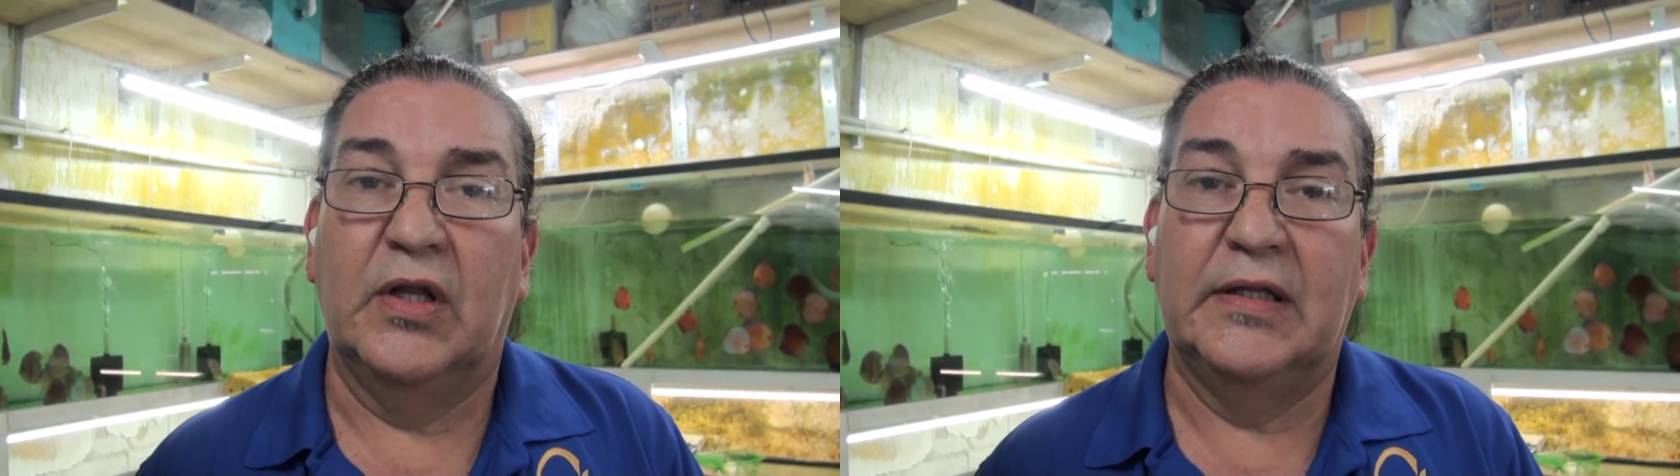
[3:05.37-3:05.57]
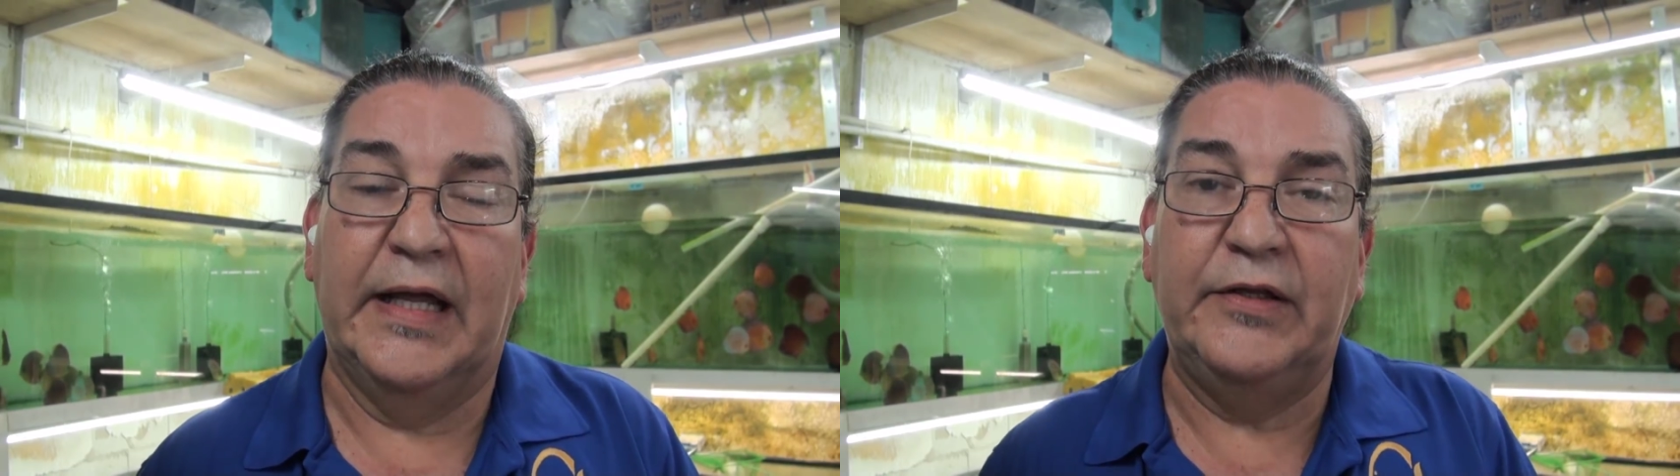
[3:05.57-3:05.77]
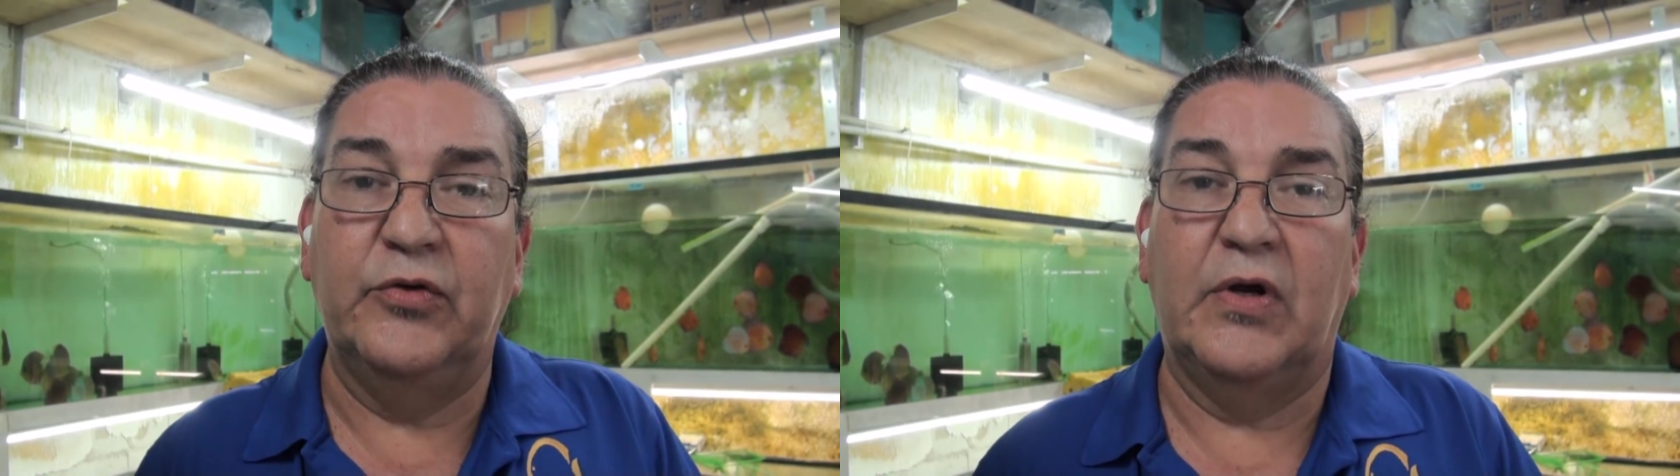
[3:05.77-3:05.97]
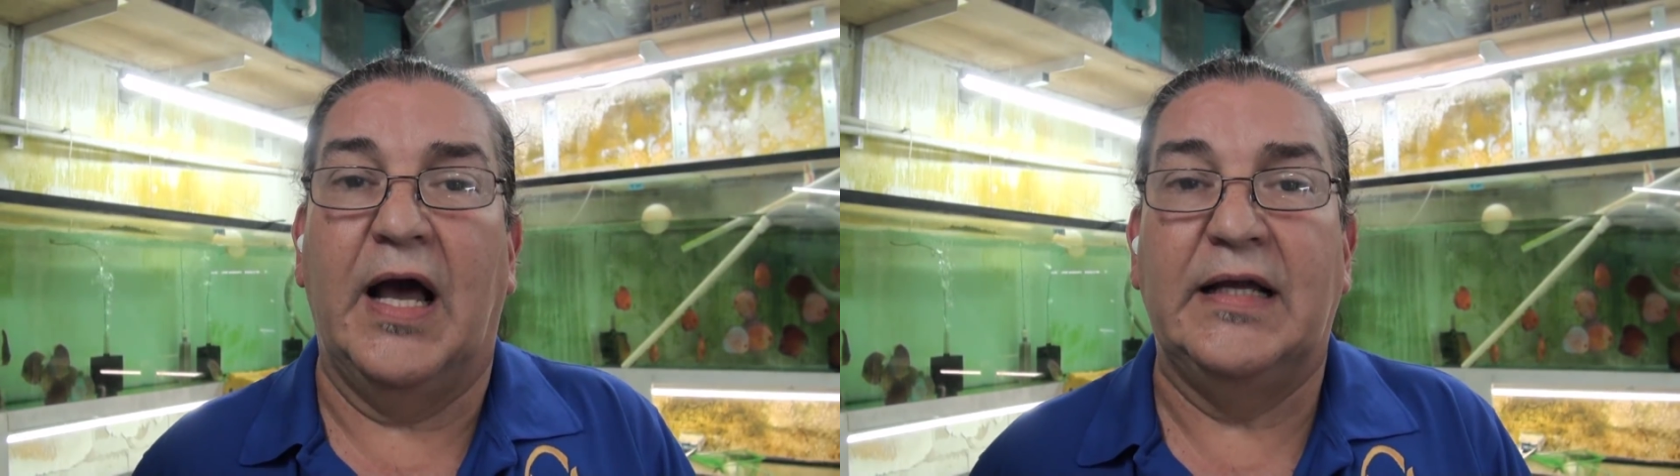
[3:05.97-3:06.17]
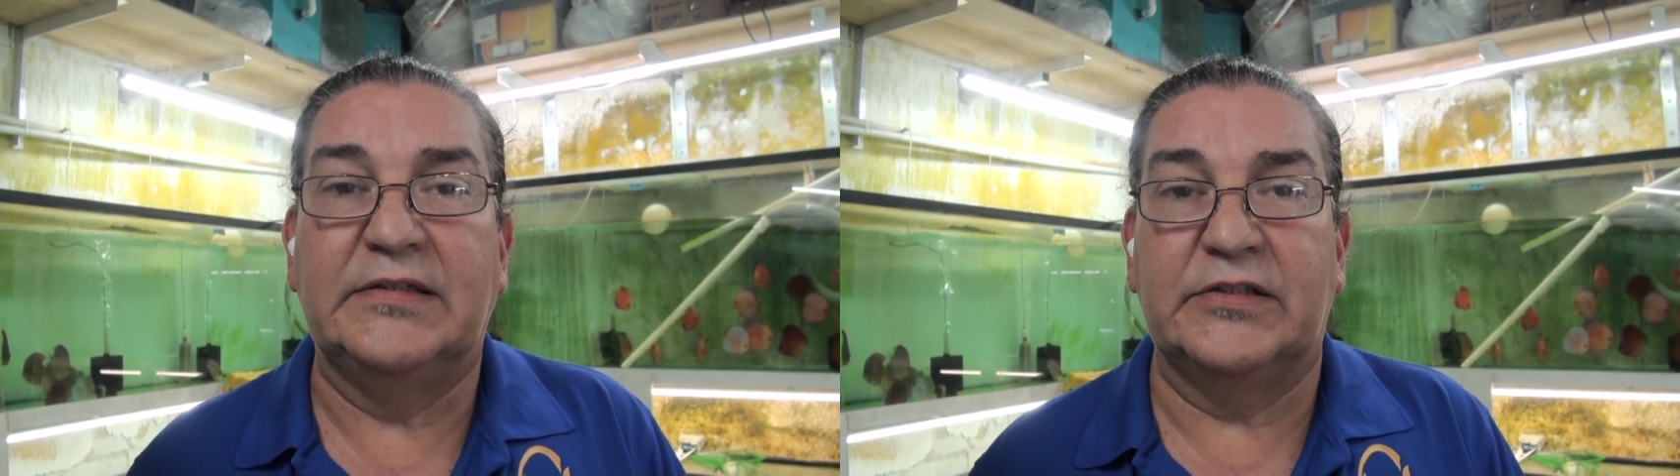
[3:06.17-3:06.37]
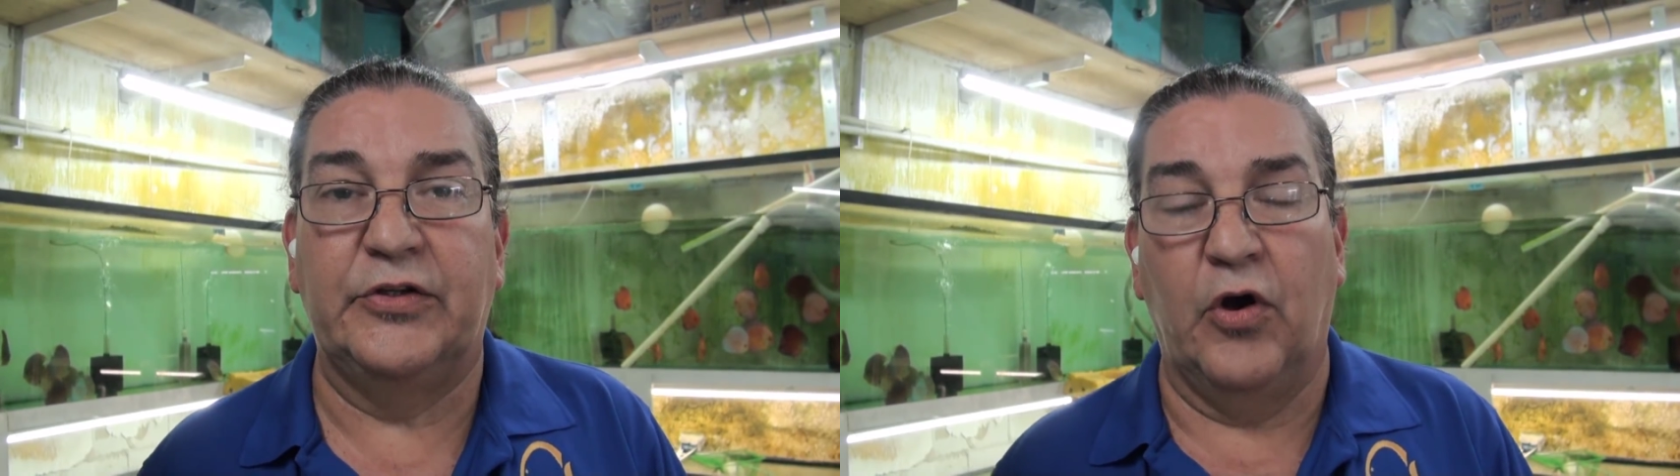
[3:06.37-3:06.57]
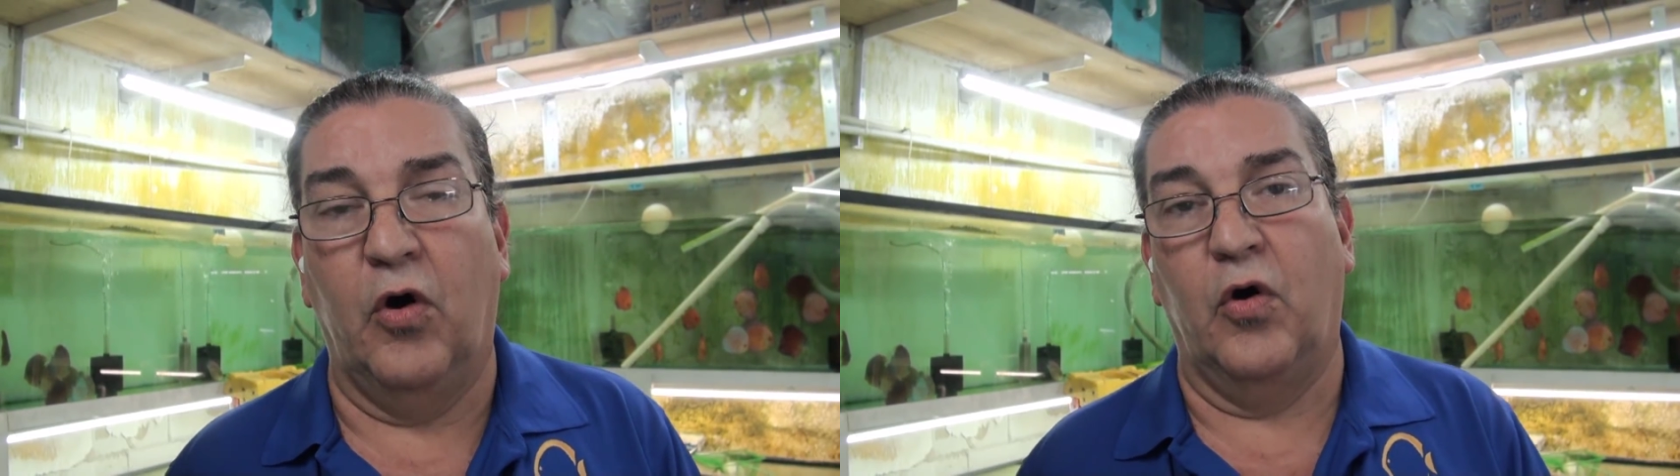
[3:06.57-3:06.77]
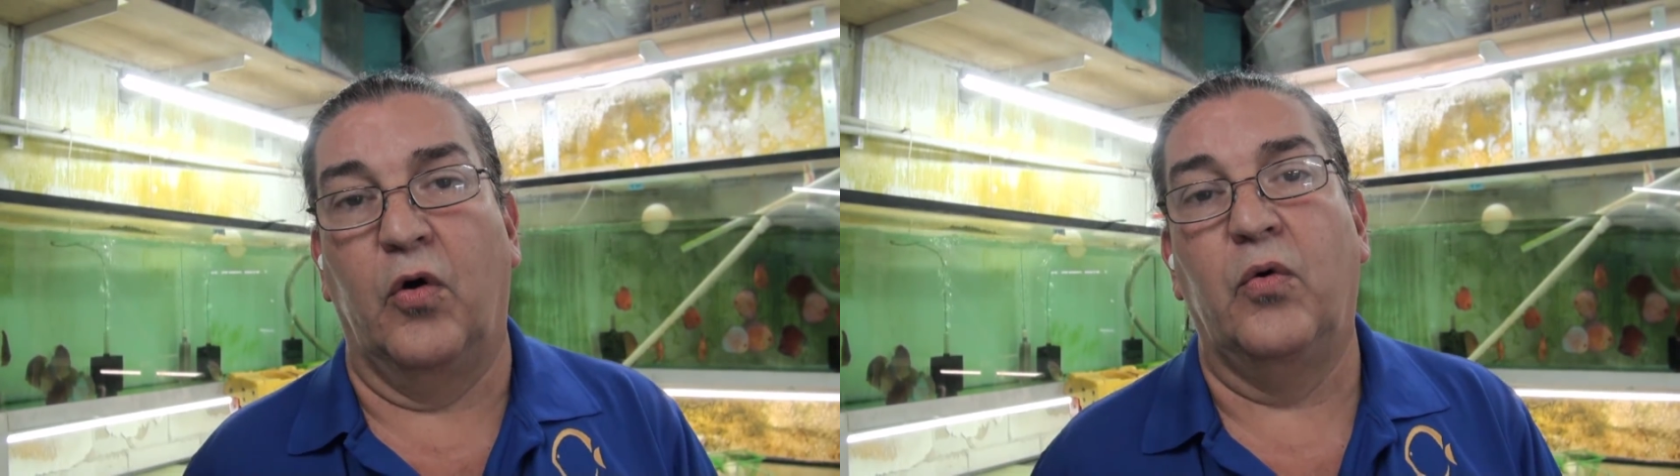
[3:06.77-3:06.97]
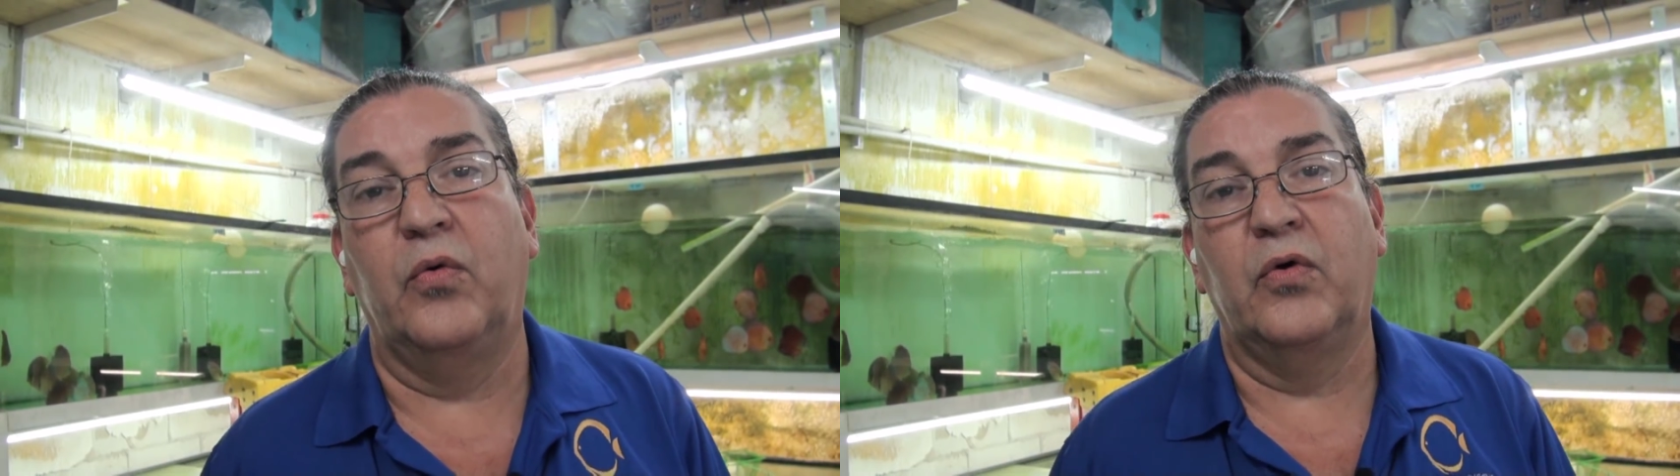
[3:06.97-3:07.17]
let you guys know